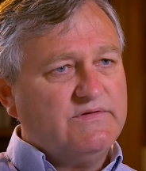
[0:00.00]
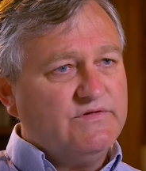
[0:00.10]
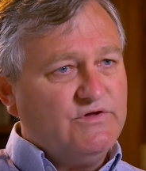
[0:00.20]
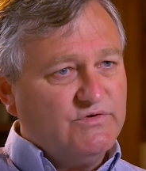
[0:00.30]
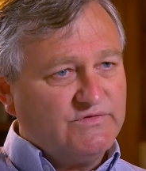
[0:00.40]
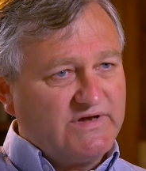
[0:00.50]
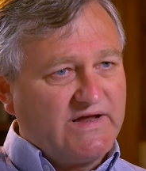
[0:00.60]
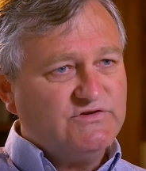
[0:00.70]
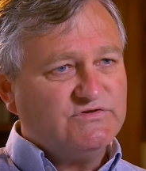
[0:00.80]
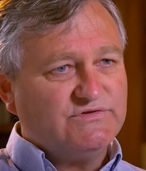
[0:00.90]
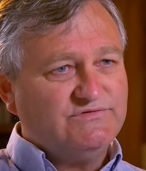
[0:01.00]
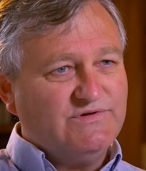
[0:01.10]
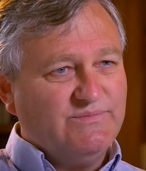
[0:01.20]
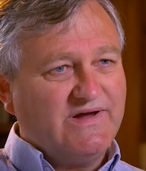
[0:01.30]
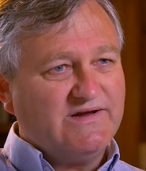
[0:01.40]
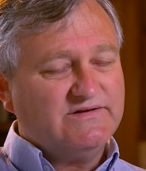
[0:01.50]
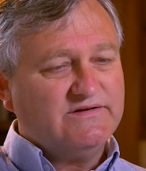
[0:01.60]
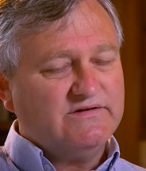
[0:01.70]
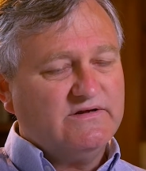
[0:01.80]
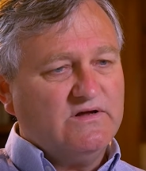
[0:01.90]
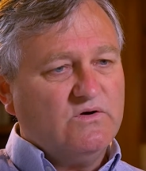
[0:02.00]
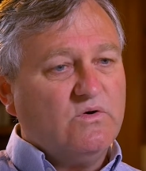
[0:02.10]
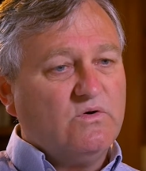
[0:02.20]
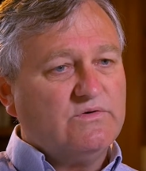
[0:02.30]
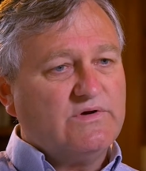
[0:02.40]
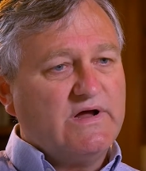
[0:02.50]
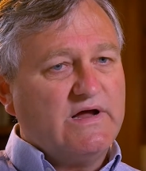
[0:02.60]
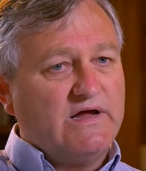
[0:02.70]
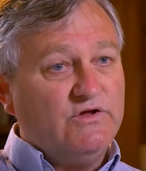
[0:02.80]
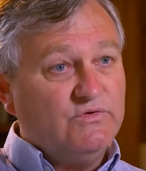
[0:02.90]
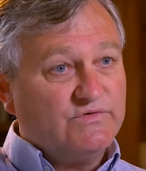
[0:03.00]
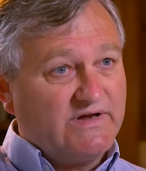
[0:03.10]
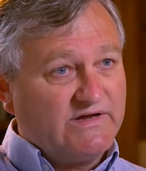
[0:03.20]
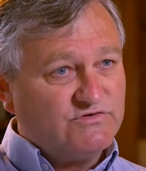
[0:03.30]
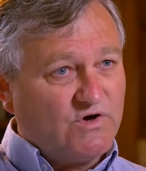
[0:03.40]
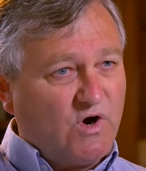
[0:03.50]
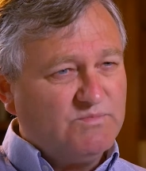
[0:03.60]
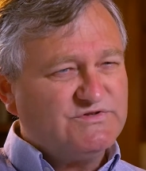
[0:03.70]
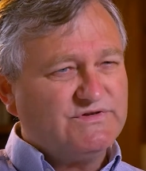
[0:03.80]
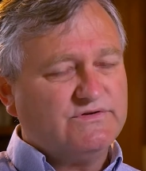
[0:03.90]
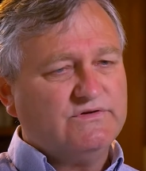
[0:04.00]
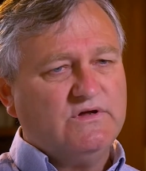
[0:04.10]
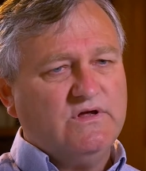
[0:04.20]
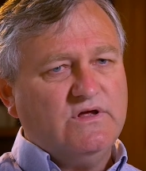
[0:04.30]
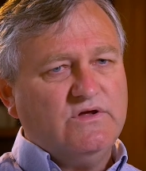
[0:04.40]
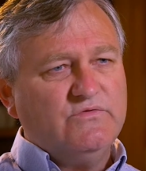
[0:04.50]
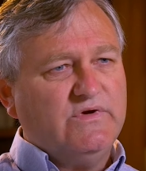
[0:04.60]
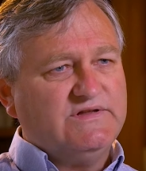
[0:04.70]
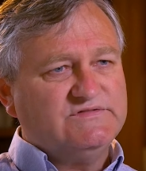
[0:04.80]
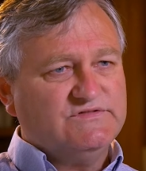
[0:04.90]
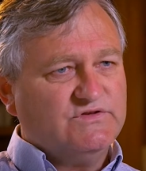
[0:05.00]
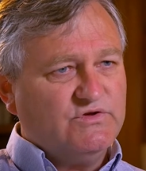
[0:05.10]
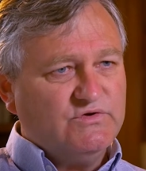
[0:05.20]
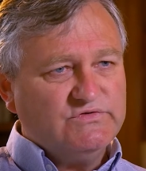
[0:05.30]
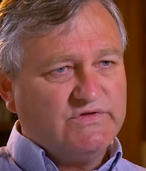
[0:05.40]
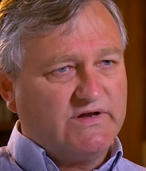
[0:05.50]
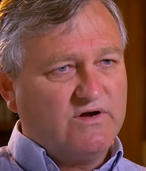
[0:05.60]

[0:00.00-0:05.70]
The euthanasia debate or a euthanasia option really skews that